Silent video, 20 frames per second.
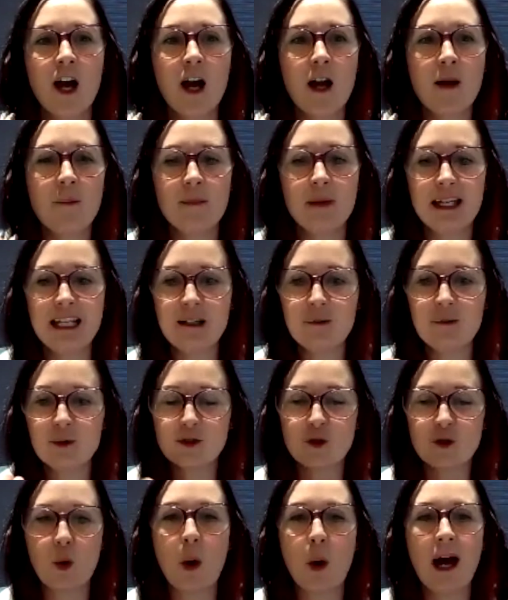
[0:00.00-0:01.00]
It
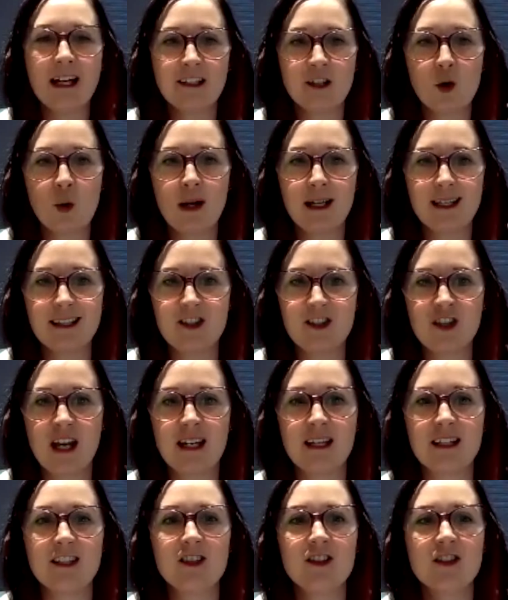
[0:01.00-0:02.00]
was quite an acquired
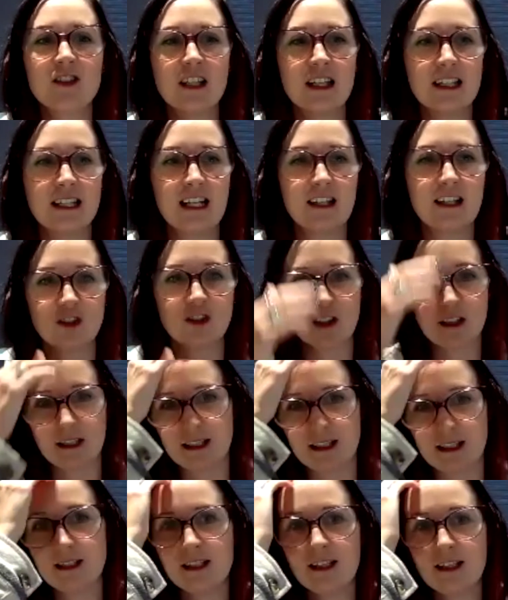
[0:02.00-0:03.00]
taste, and
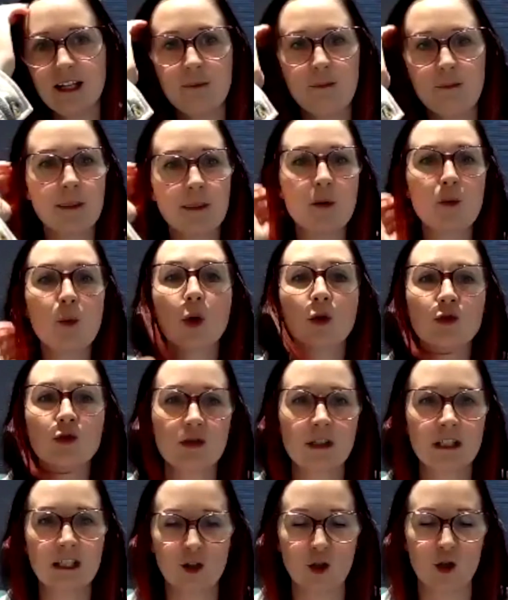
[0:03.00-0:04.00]
actually, maybe one
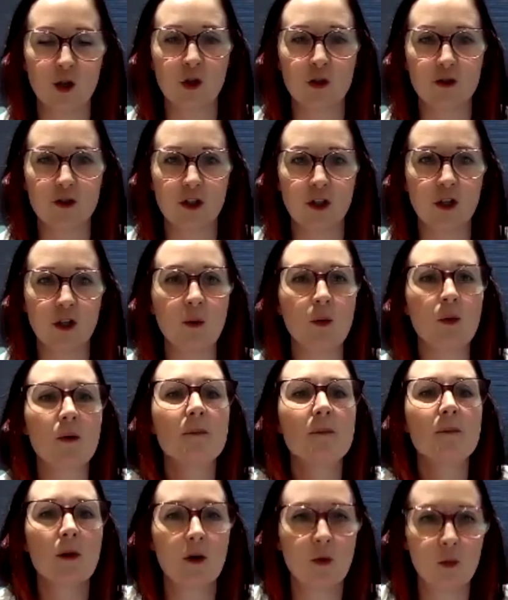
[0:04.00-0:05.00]
drink or
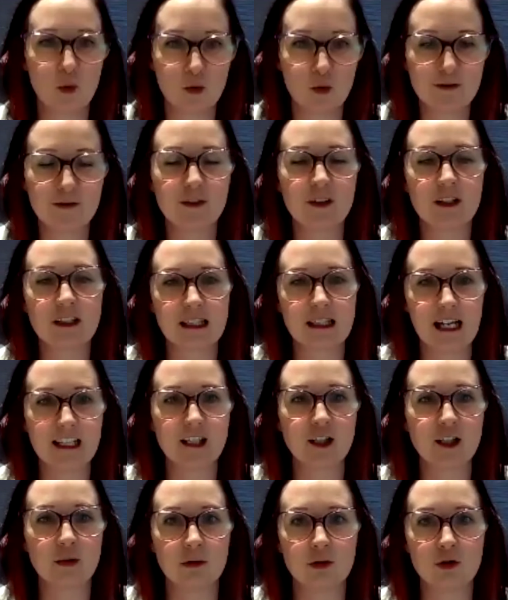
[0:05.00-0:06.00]
two would feel
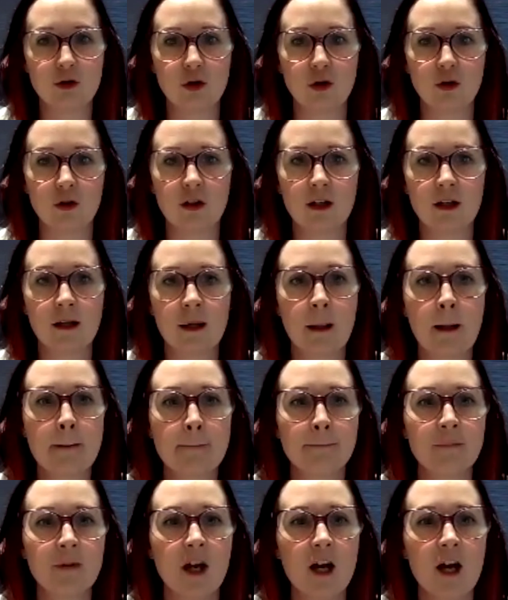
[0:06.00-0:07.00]
like you were drunk.
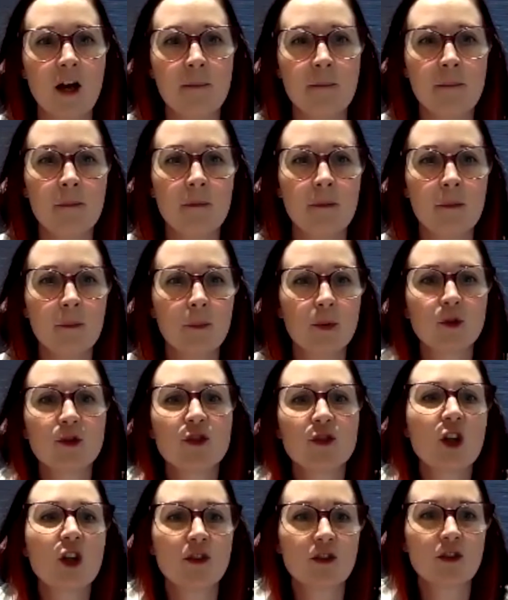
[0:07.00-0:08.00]
But
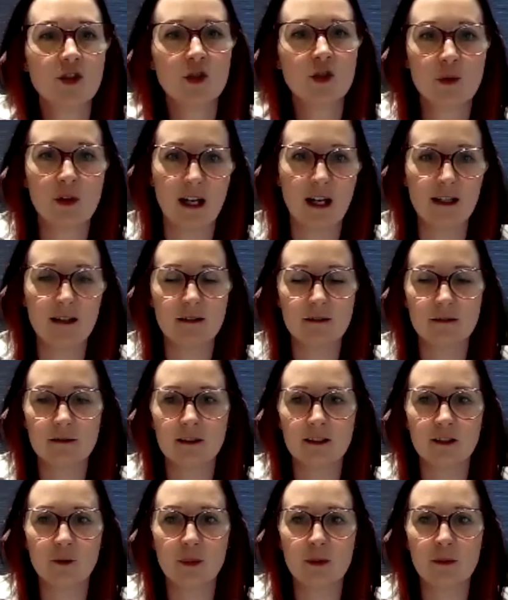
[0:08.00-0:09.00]
start to do that a
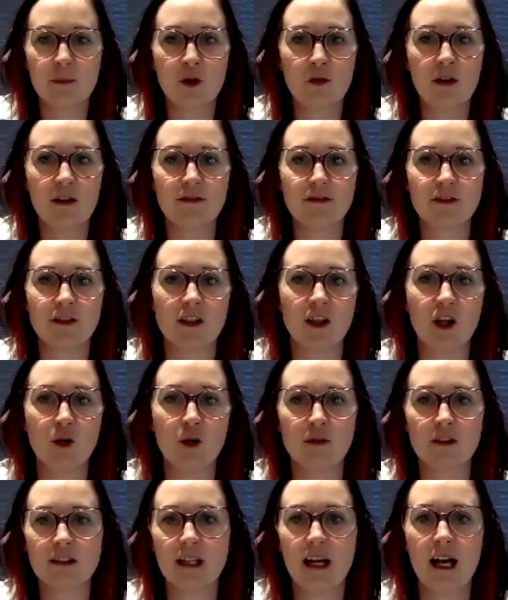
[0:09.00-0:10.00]
little bit more often
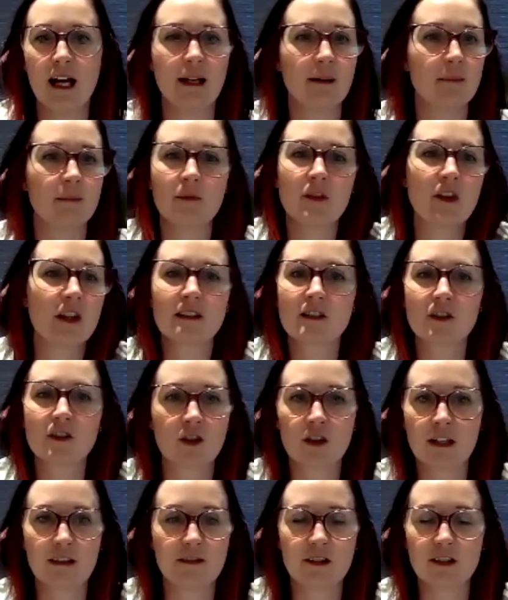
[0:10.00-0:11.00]
over time, that's
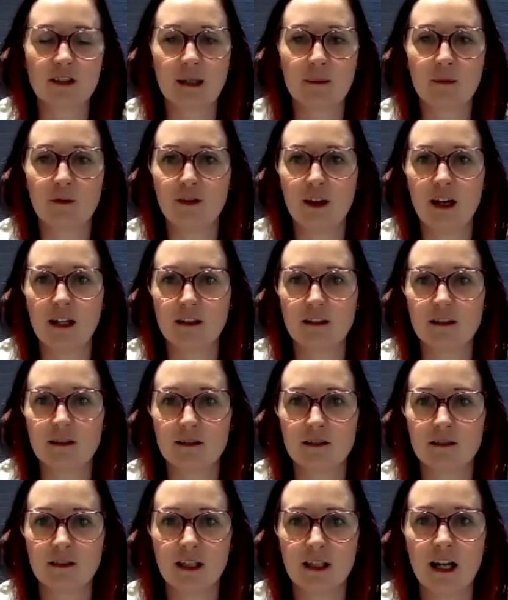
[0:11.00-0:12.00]
not going to have the same effect.
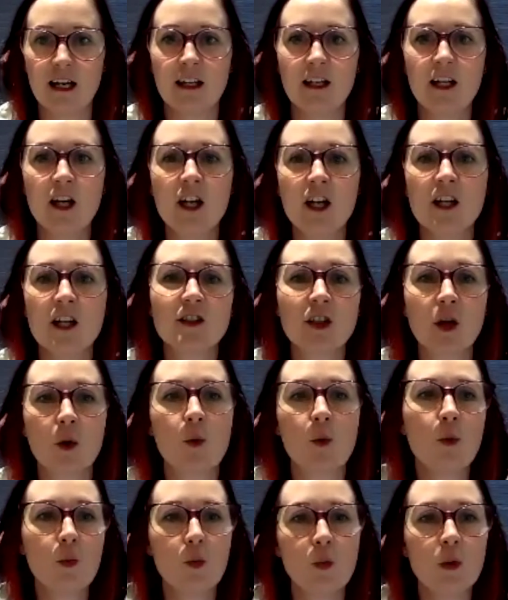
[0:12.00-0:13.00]
Yeah.
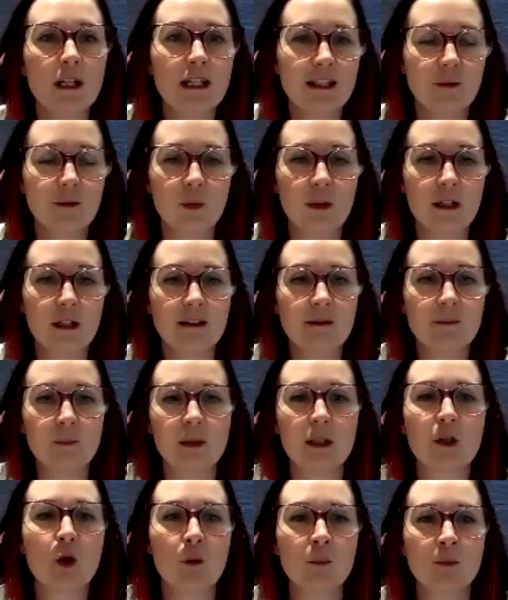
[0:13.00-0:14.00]
So we
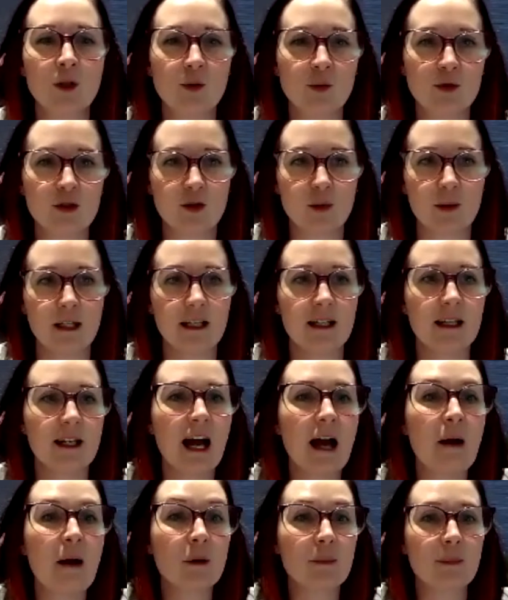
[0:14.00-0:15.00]
become used to it
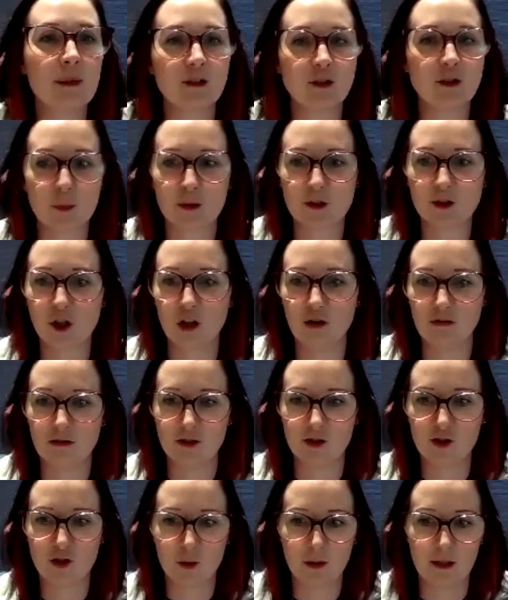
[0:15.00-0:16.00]
and we build up a
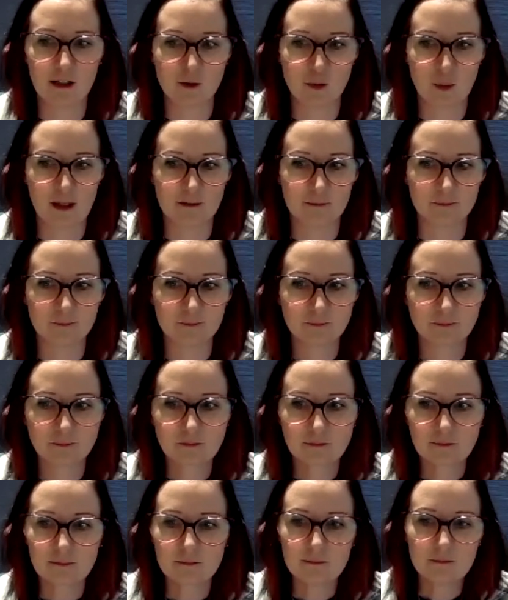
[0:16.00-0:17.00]
tolerance to it as well.
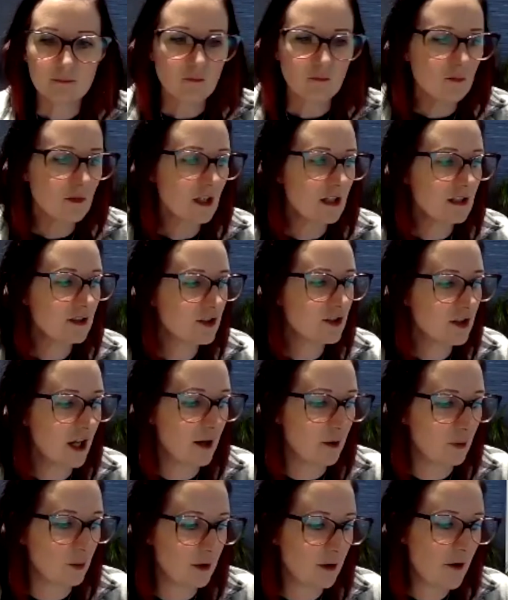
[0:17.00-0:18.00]

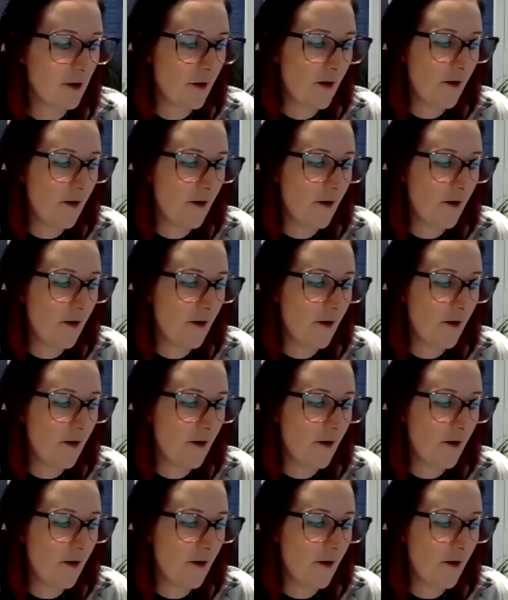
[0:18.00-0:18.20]
So